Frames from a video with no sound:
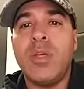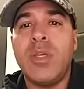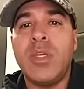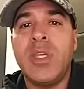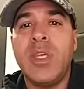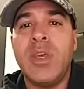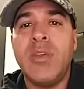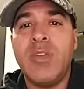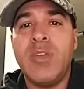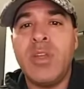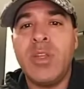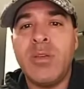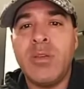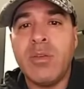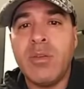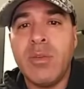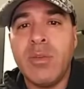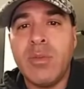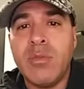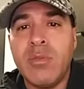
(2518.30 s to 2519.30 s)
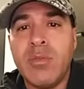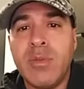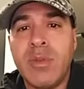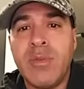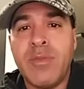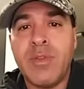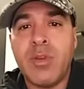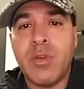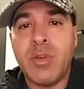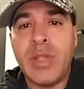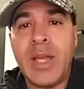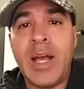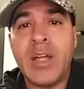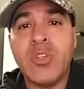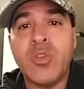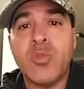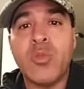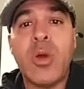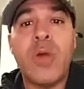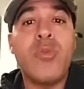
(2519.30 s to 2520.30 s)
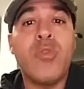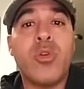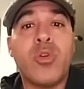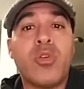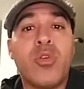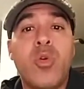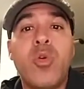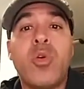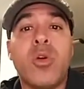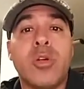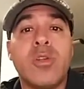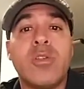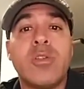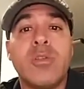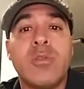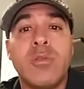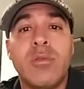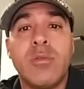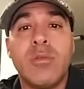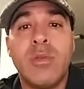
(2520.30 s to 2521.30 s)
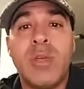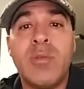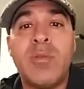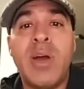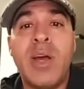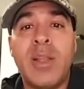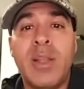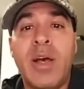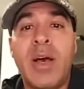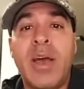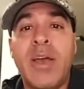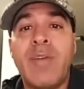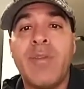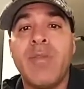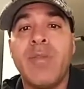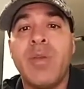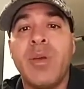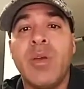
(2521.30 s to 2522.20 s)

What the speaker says: given, if they're allowed to run their course in my life,